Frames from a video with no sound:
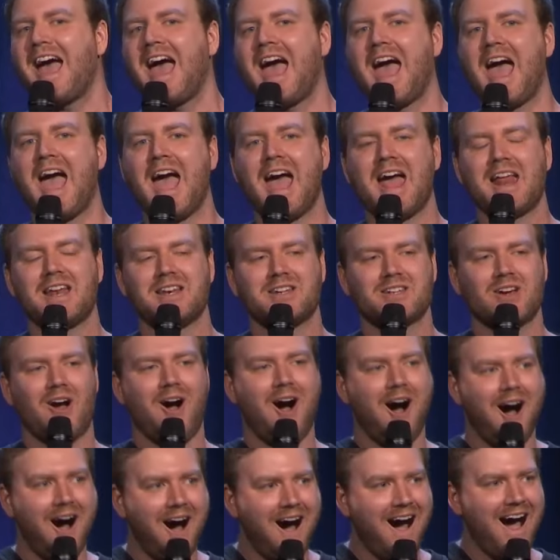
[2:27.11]
And
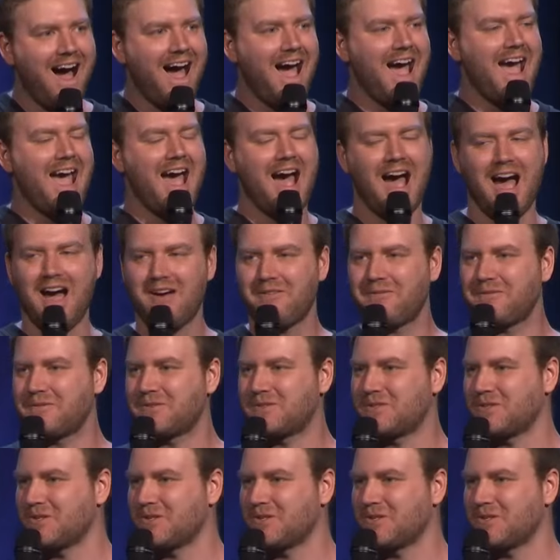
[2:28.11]
I have